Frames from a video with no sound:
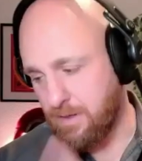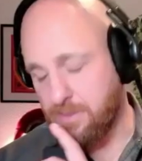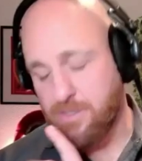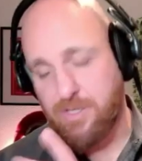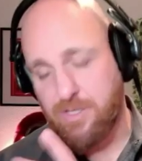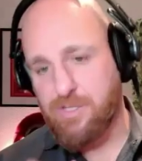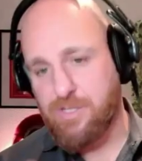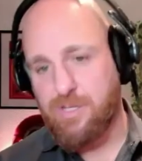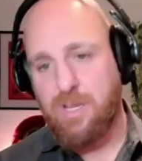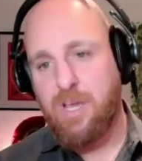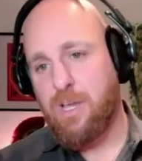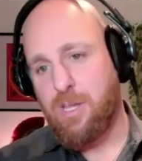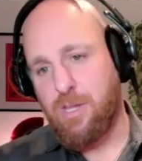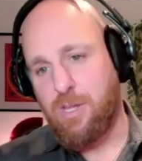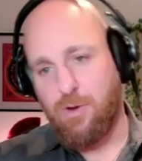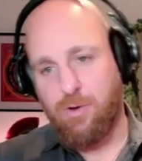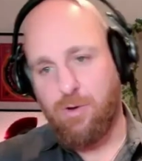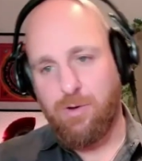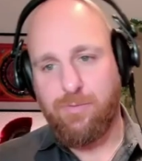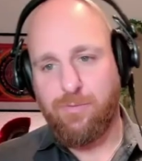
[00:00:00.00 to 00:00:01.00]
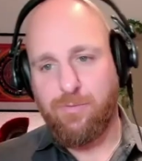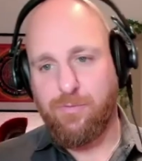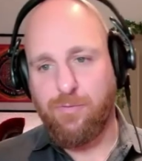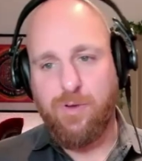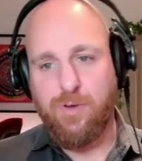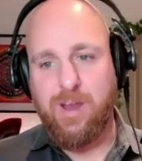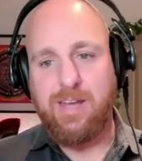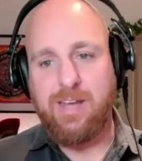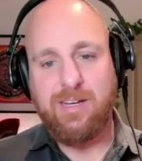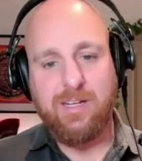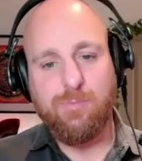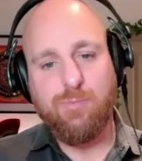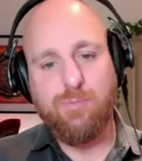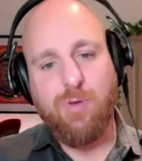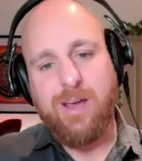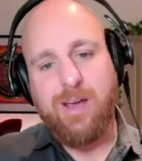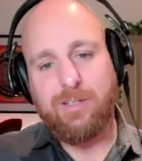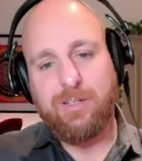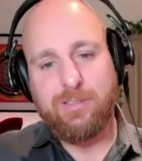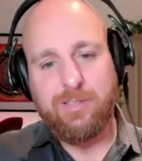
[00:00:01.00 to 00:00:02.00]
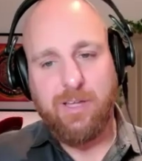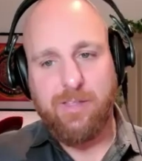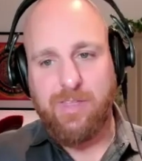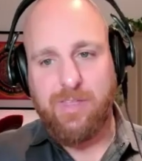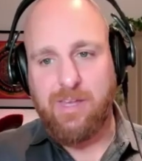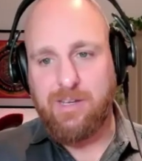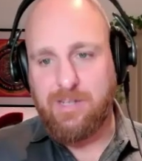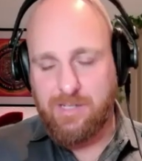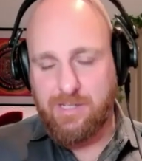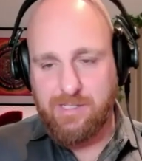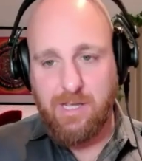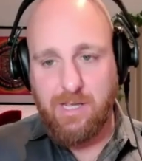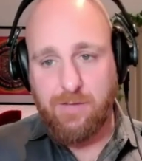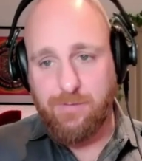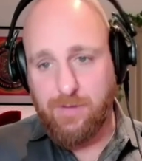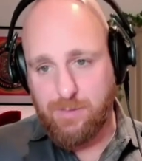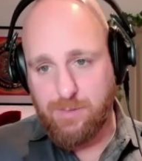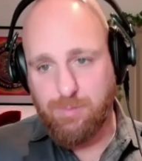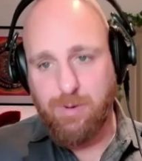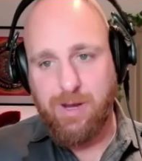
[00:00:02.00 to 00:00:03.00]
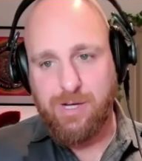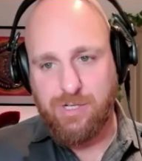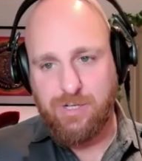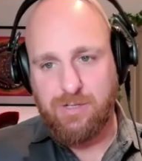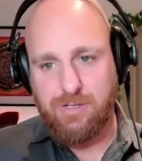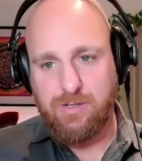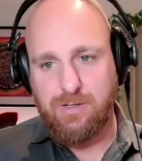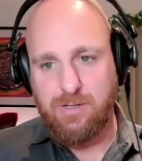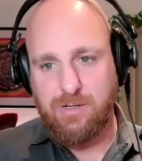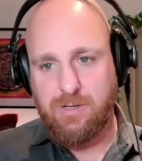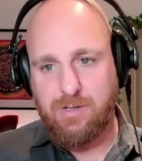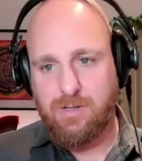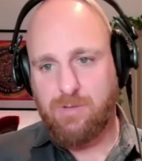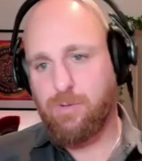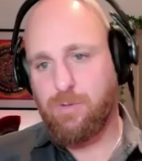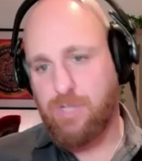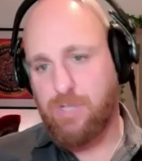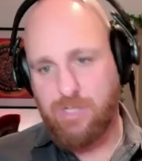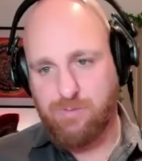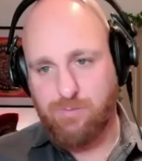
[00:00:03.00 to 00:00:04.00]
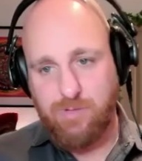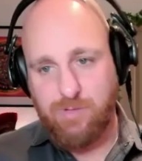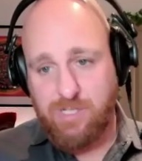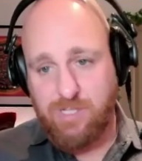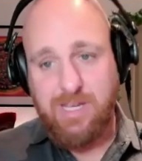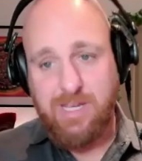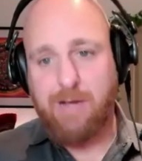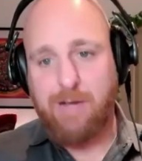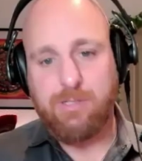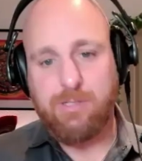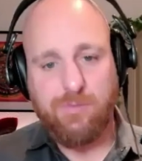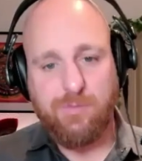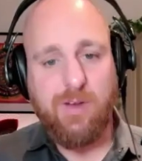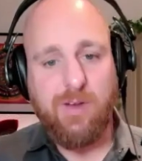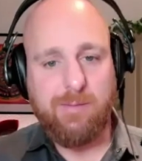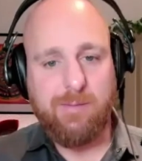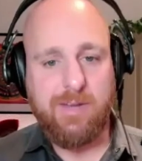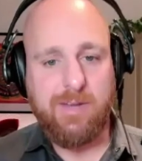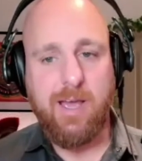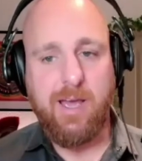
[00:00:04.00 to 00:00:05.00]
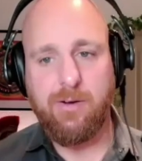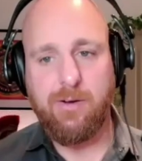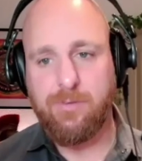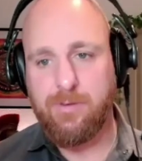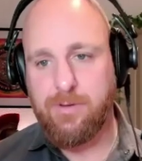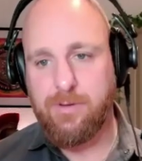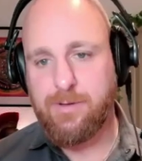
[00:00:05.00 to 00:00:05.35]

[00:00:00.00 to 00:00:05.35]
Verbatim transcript: just your free and unbridled authentic self-expression, which is how it's framed now.